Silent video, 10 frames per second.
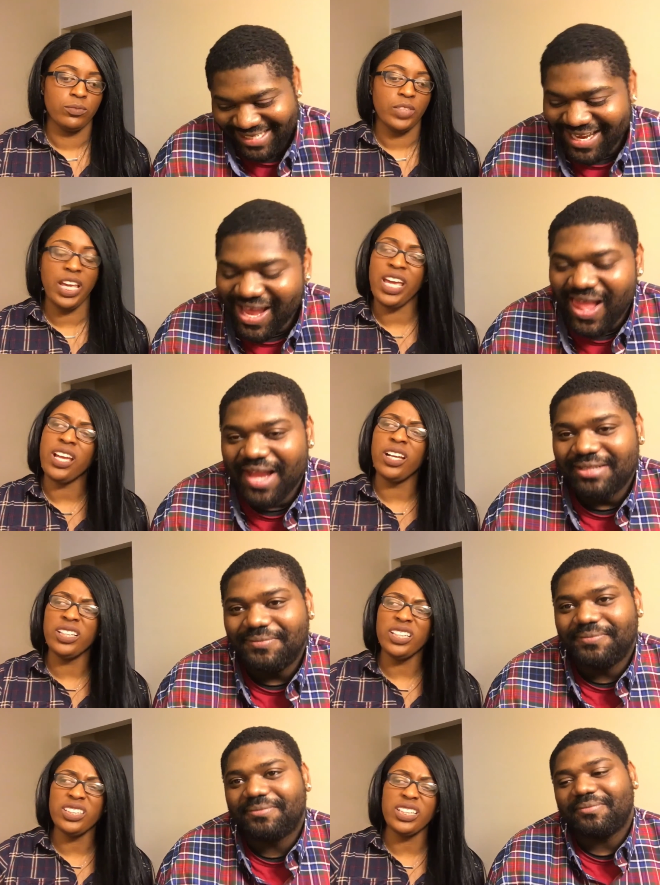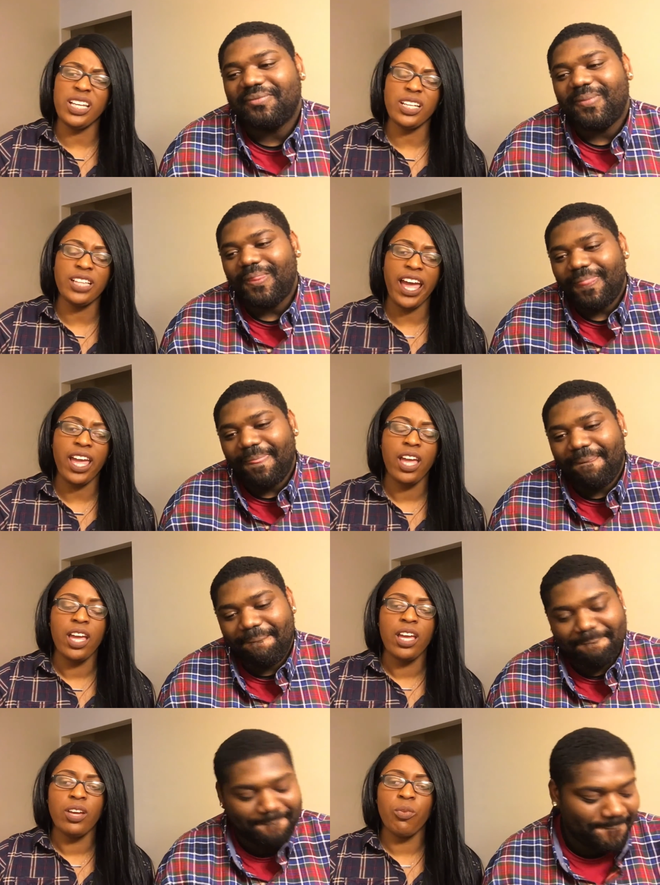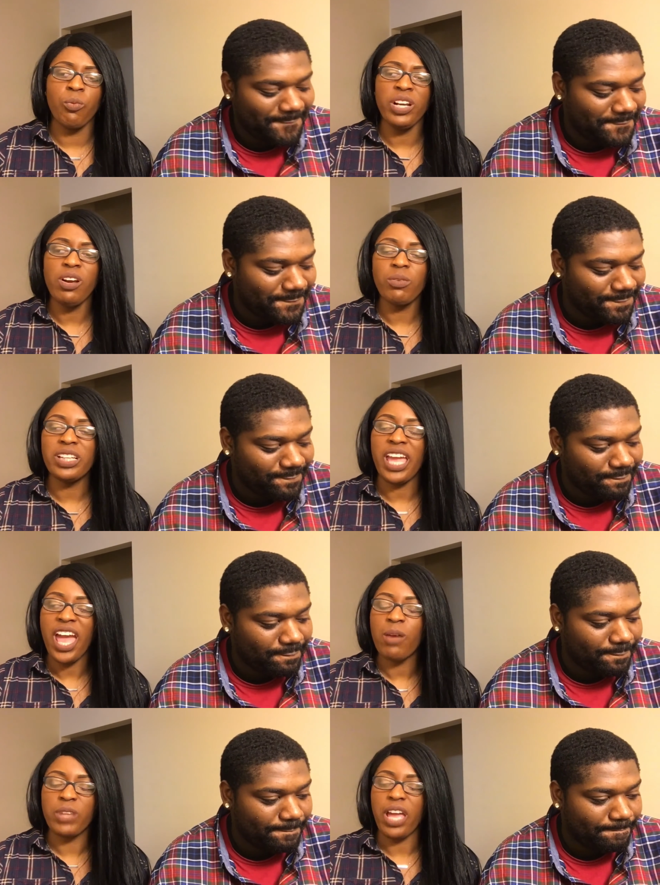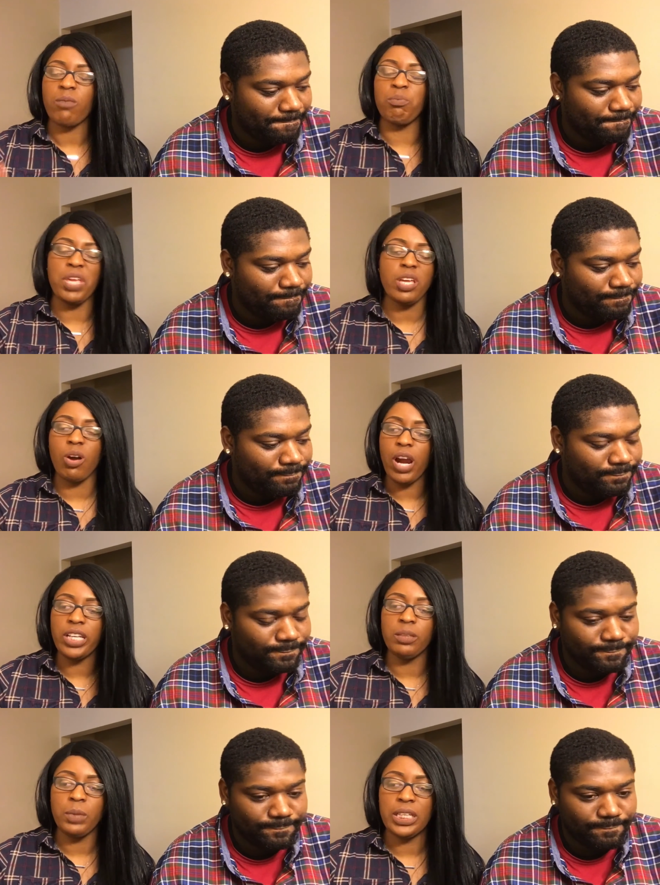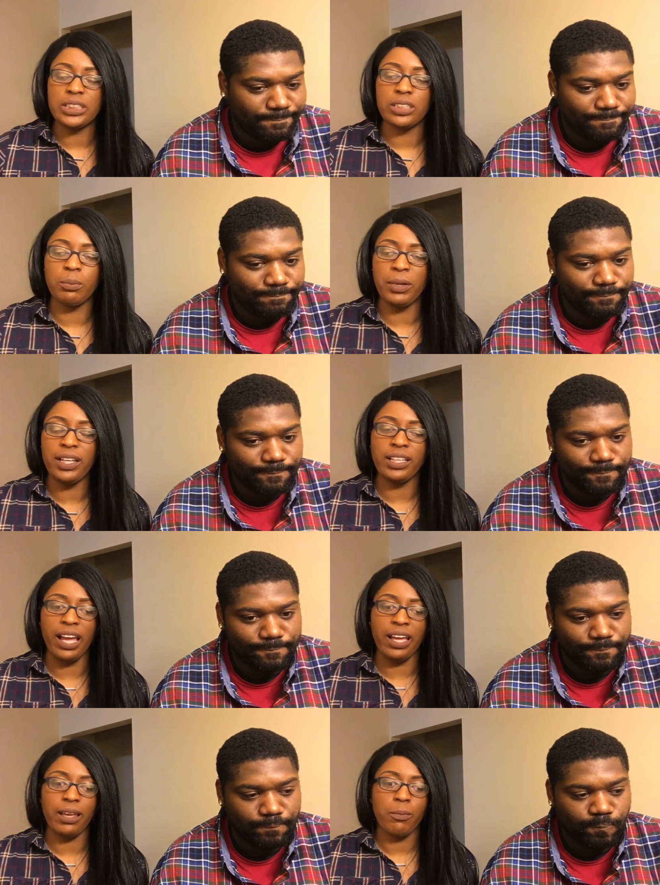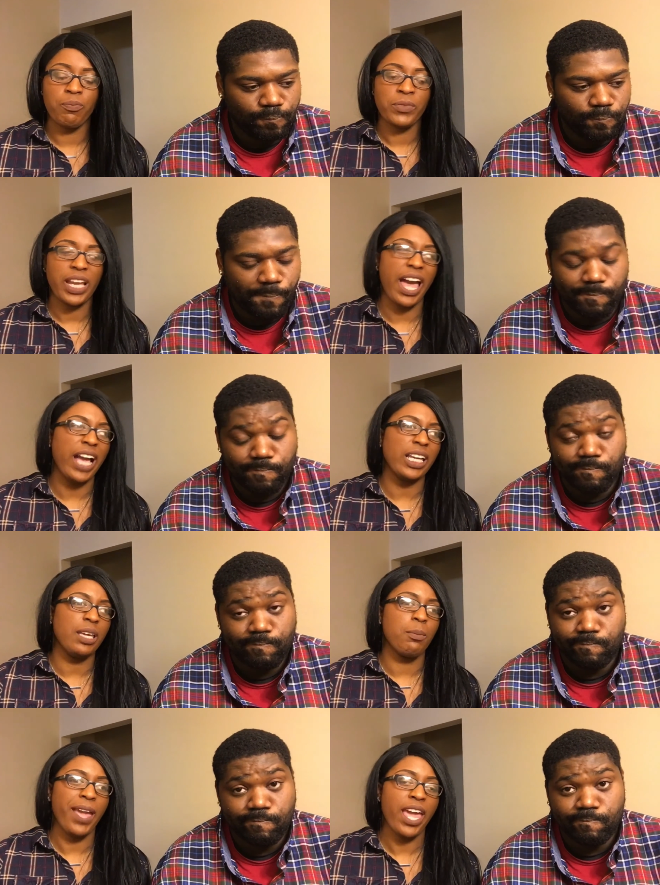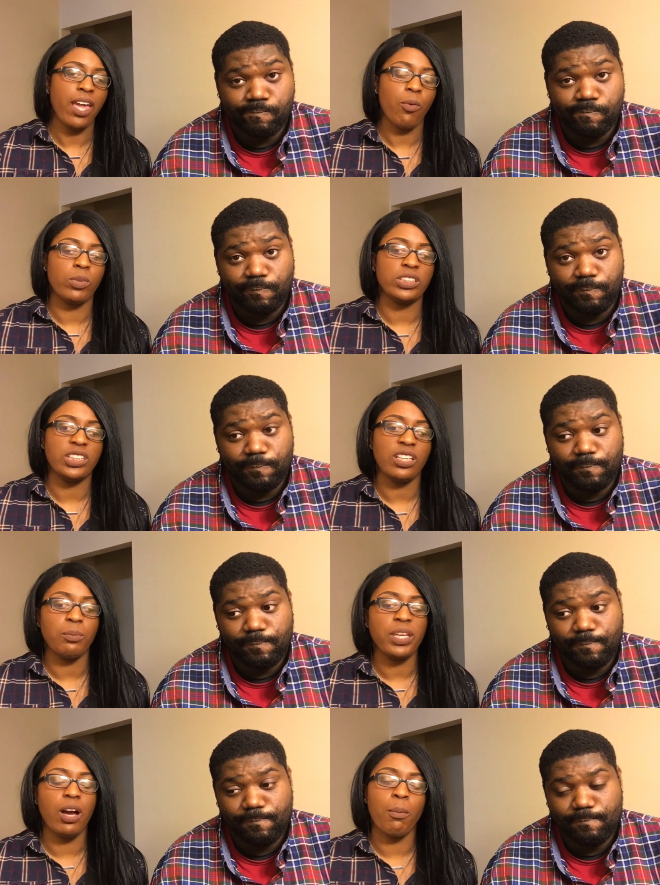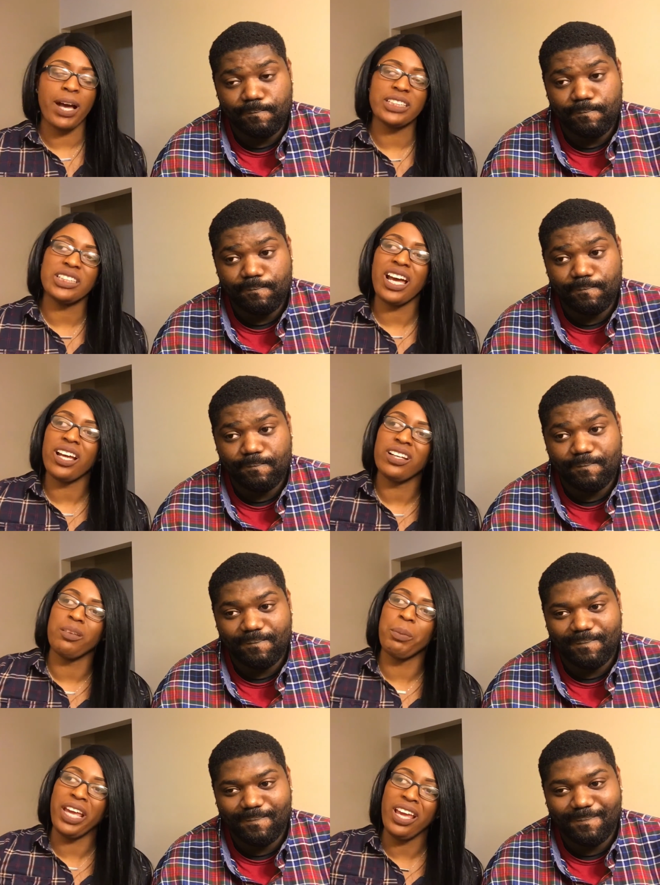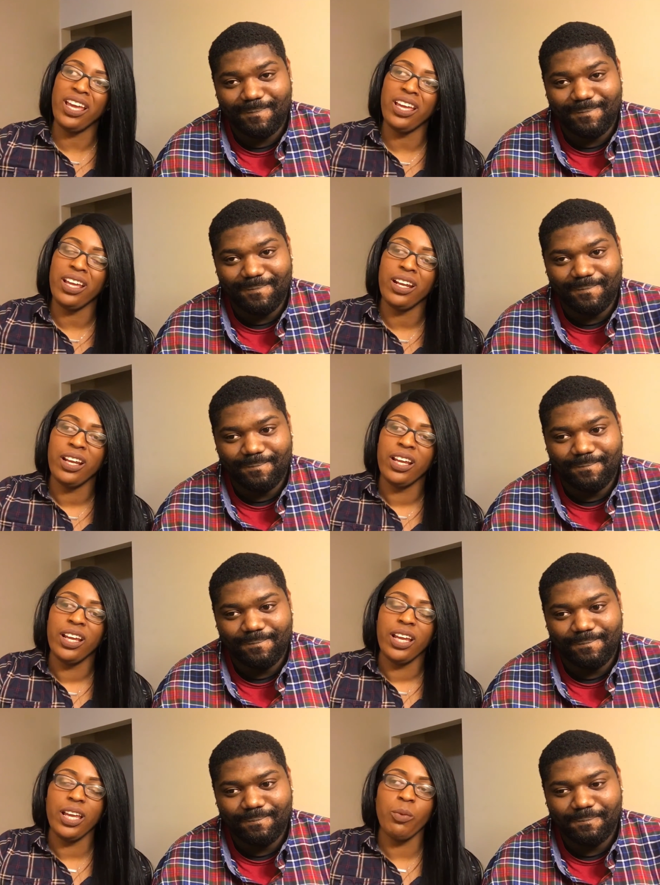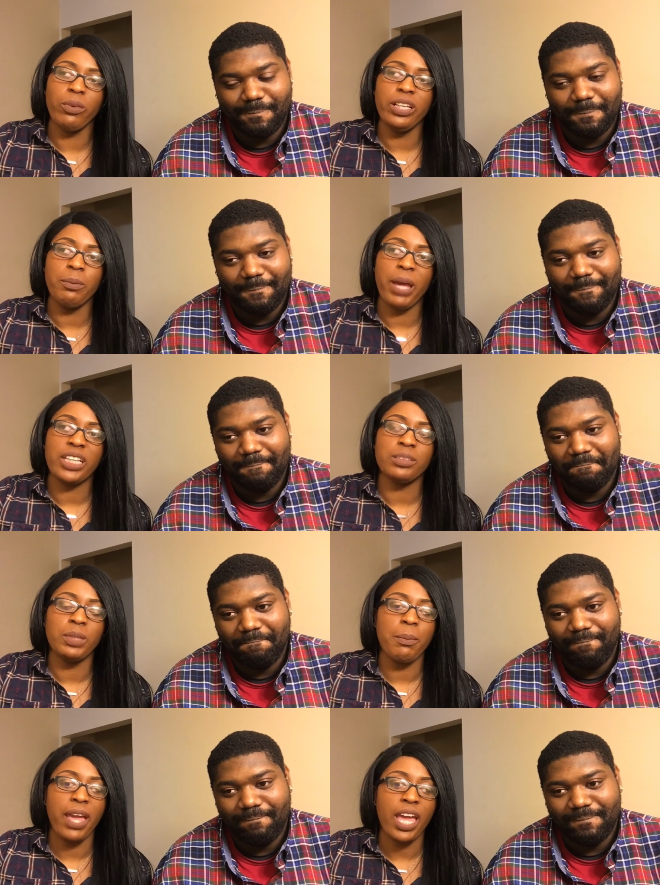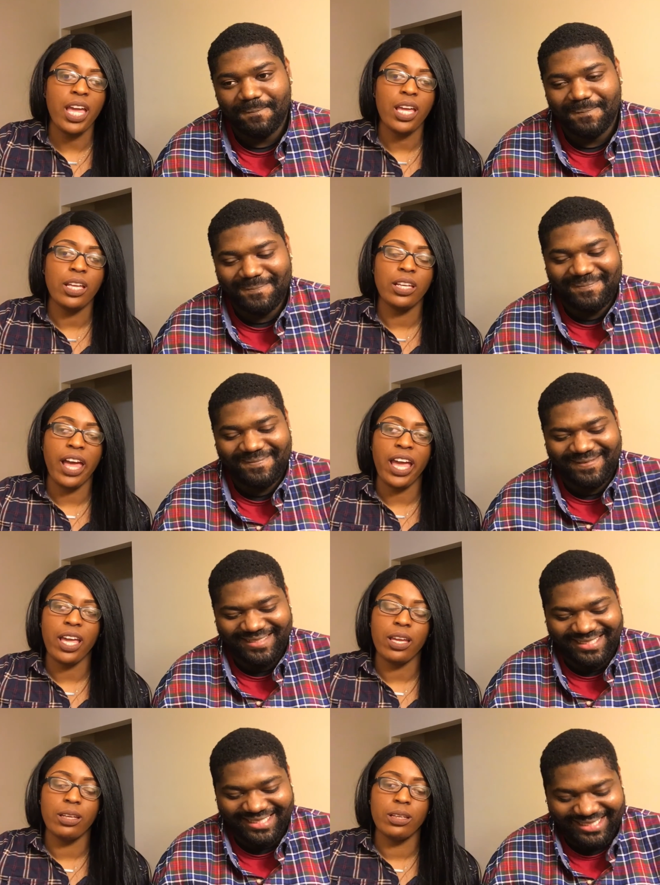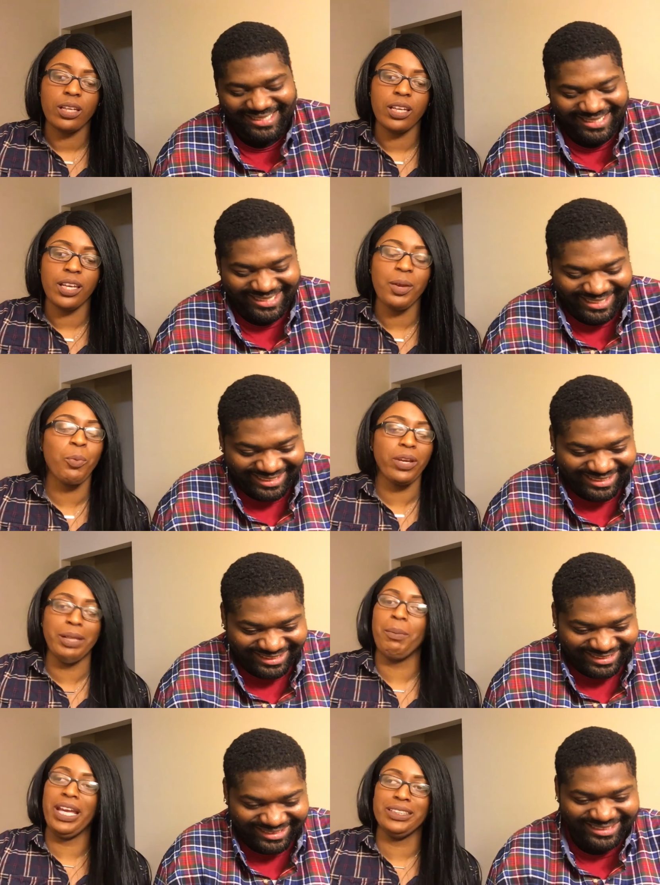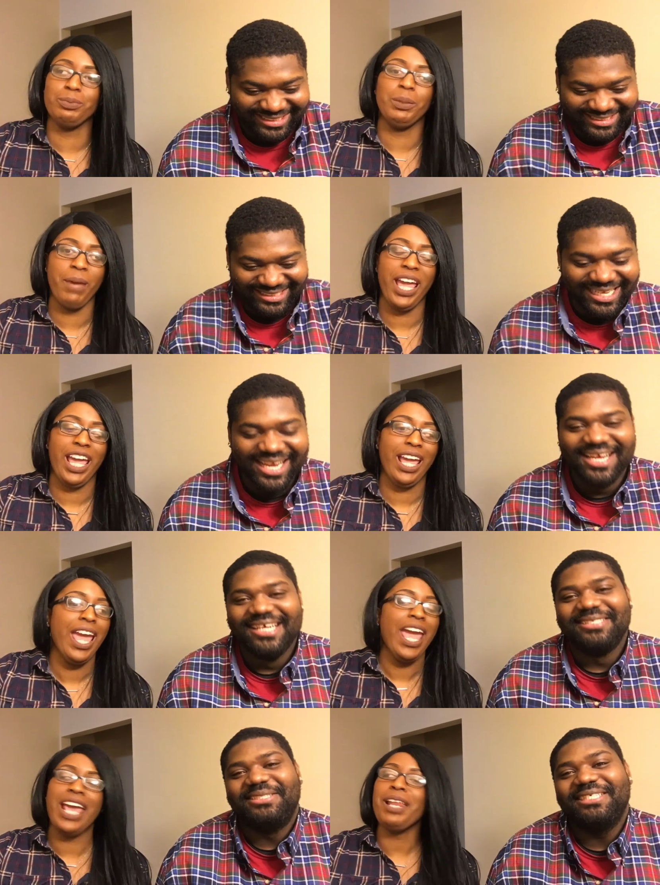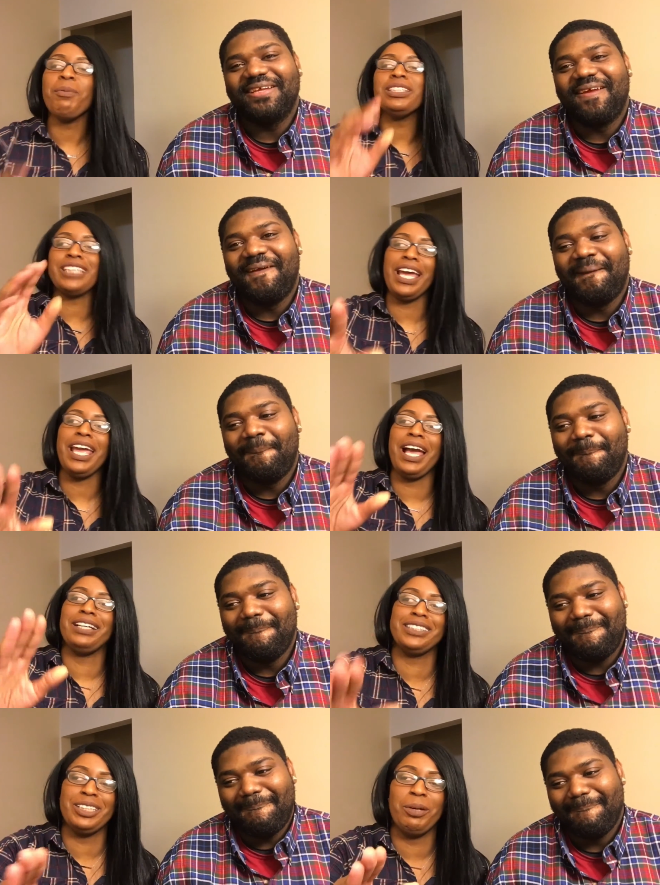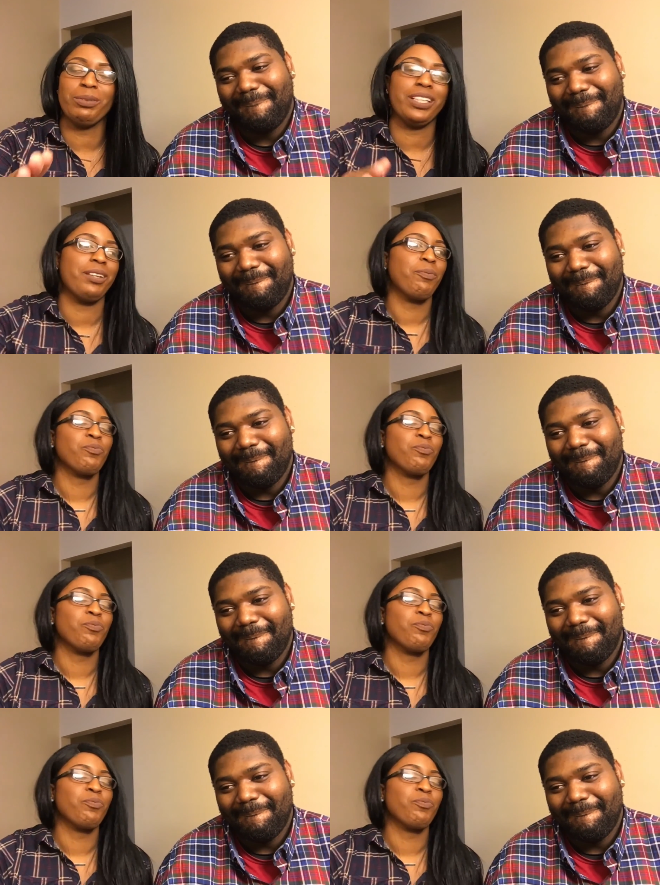Speaker 1: and another thing, like, we don't really have, like, big arguments. But, like, I get mad when Steve be on my side of the bed. It really makes me mad. Like, it really makes me mad. And let me tell y'all something.